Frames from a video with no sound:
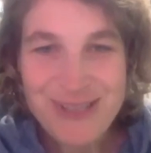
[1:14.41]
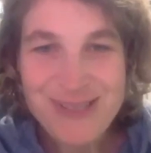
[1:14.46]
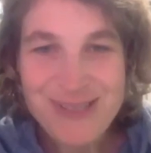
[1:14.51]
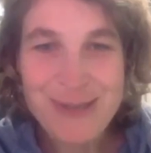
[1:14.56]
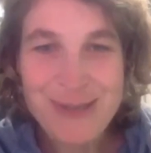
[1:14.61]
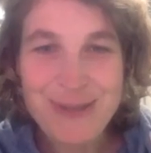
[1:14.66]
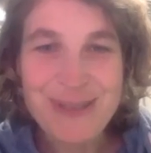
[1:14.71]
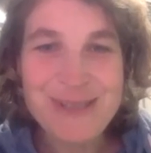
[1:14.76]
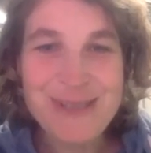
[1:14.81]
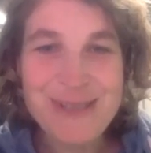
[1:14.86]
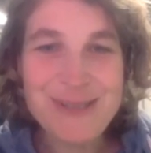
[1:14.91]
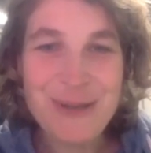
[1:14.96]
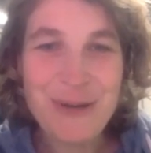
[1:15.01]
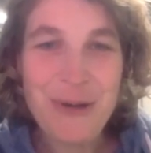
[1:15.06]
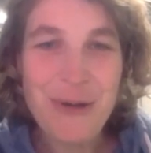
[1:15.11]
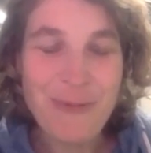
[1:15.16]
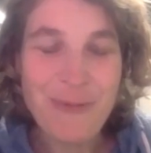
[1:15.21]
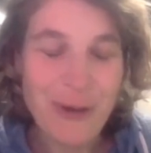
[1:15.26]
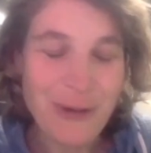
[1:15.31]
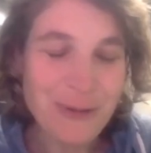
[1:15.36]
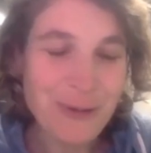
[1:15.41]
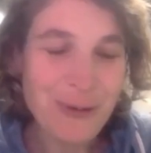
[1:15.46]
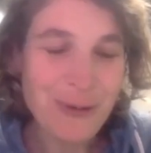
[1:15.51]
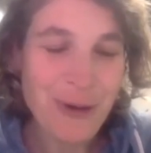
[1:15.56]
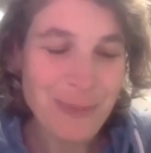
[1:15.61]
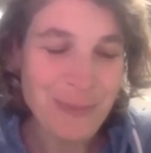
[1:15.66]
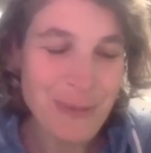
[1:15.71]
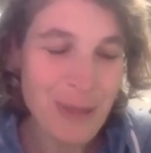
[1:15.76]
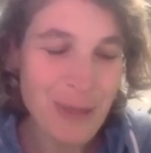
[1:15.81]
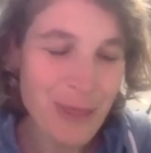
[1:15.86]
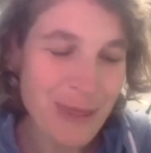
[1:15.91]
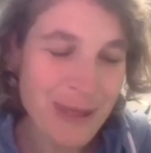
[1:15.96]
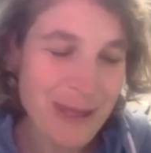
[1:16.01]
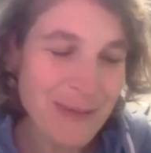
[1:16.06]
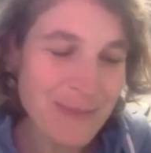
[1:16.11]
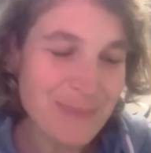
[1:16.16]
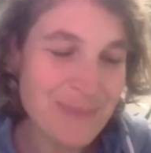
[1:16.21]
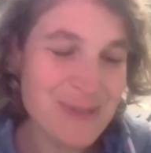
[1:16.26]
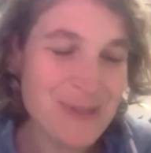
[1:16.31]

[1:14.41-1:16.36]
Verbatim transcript: So this is the one common theme.